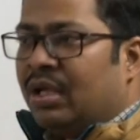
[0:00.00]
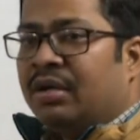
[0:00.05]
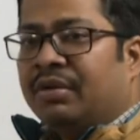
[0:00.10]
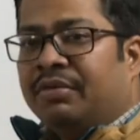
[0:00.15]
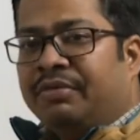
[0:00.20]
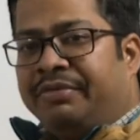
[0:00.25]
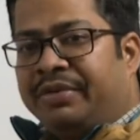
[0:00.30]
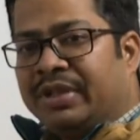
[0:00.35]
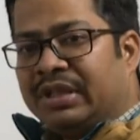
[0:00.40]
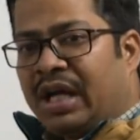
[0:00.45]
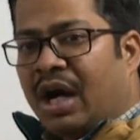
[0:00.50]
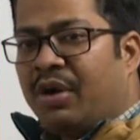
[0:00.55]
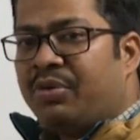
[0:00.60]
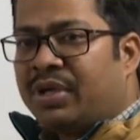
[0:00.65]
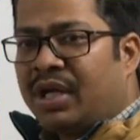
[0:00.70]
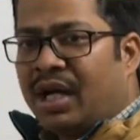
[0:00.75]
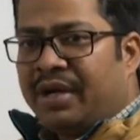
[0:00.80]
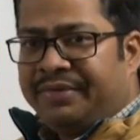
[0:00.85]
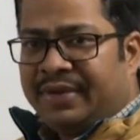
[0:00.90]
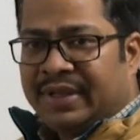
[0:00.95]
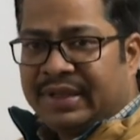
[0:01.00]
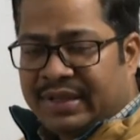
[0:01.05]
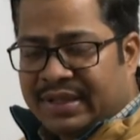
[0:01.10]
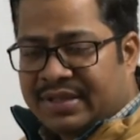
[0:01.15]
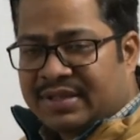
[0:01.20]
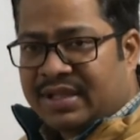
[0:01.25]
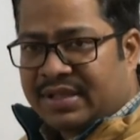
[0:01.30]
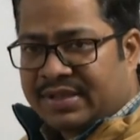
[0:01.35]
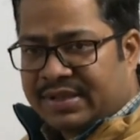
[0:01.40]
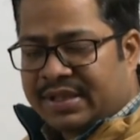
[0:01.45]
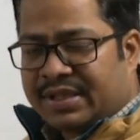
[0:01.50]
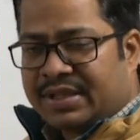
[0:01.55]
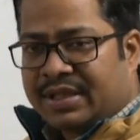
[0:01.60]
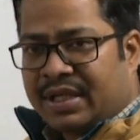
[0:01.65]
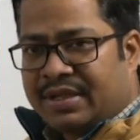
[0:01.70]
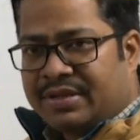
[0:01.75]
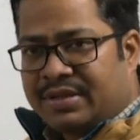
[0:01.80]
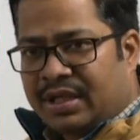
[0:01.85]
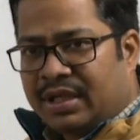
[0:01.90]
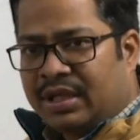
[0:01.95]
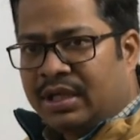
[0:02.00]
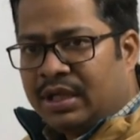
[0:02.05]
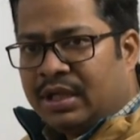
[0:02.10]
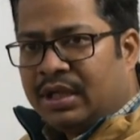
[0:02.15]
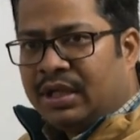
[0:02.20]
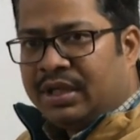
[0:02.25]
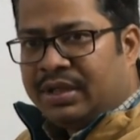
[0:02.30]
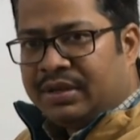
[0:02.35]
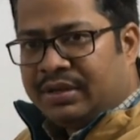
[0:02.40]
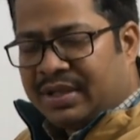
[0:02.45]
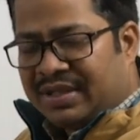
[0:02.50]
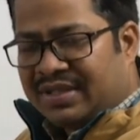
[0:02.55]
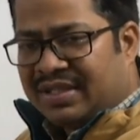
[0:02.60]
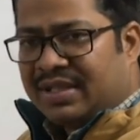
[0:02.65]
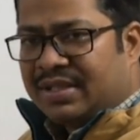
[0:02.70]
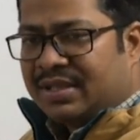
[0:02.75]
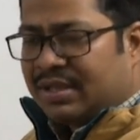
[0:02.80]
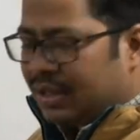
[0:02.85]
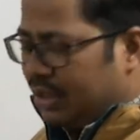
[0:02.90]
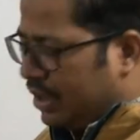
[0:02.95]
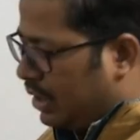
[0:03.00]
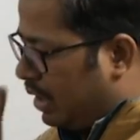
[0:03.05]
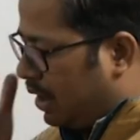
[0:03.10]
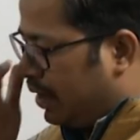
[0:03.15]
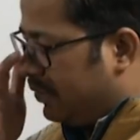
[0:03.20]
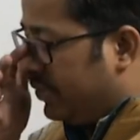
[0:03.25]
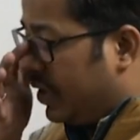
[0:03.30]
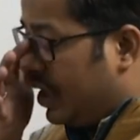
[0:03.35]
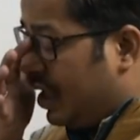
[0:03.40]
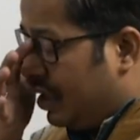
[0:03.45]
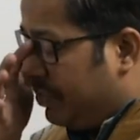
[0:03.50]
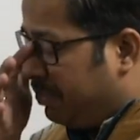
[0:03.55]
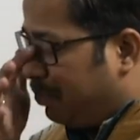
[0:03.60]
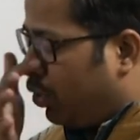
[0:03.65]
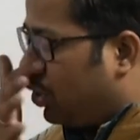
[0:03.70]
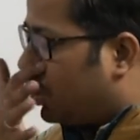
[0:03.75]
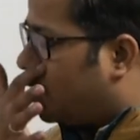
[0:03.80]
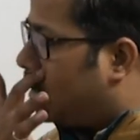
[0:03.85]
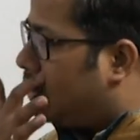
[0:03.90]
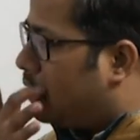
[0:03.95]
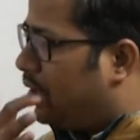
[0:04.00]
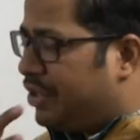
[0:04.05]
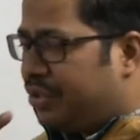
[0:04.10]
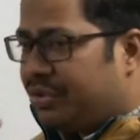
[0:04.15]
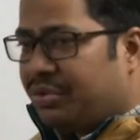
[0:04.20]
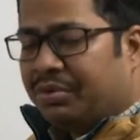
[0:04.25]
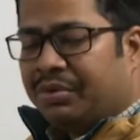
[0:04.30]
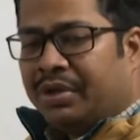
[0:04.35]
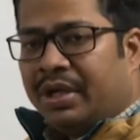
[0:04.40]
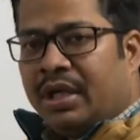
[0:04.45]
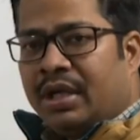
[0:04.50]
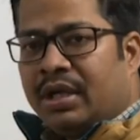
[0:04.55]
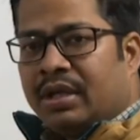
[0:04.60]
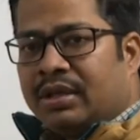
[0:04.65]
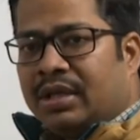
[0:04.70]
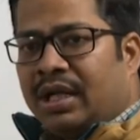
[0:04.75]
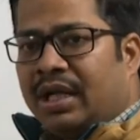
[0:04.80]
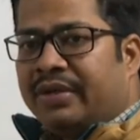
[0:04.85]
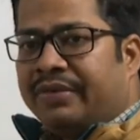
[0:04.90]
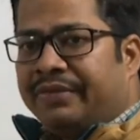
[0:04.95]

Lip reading: Without having this consistency, this is a very important issue, that